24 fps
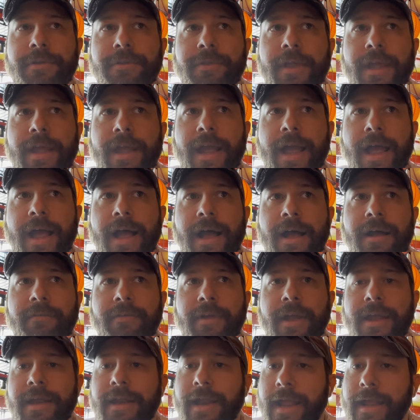they have
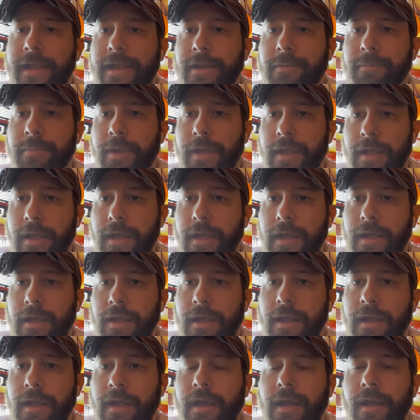a Naked Pig,
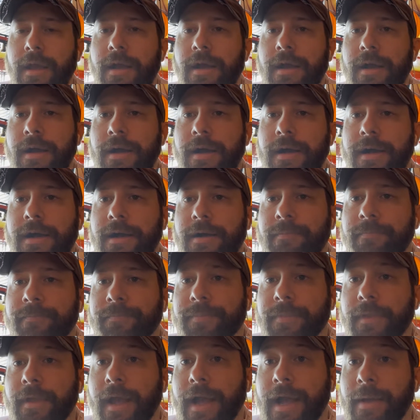
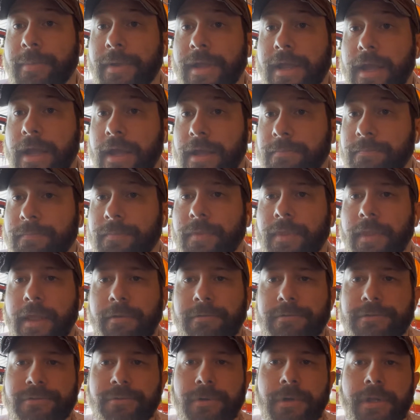IPA that
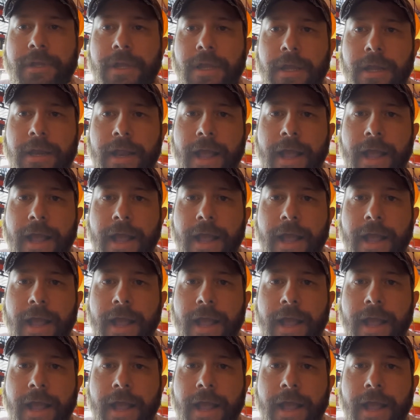was really good.